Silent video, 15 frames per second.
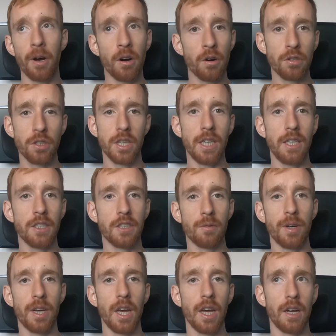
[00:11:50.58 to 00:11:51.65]
all screens
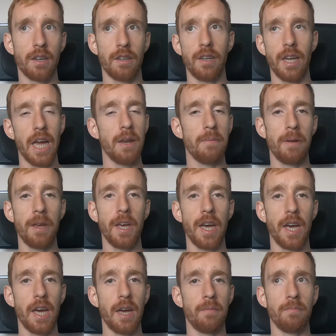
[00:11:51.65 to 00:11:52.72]
away, 9
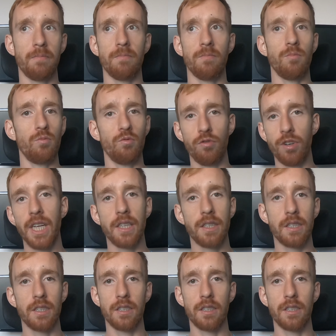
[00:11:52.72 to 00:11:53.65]
p.m, read,